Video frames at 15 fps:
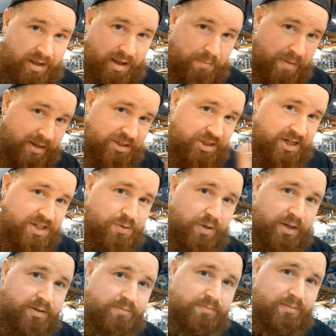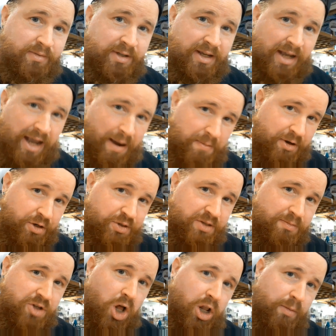I'm at check swing. I'm gonna do
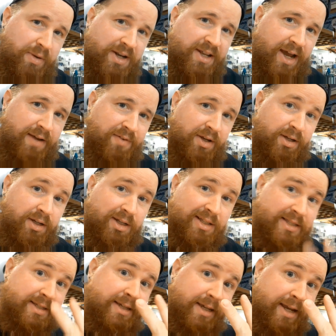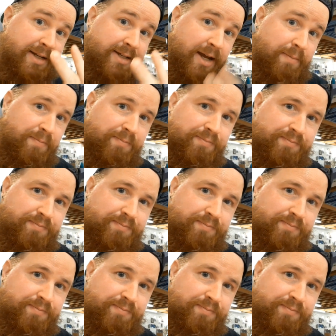some dollar bin diving. It's geeking time.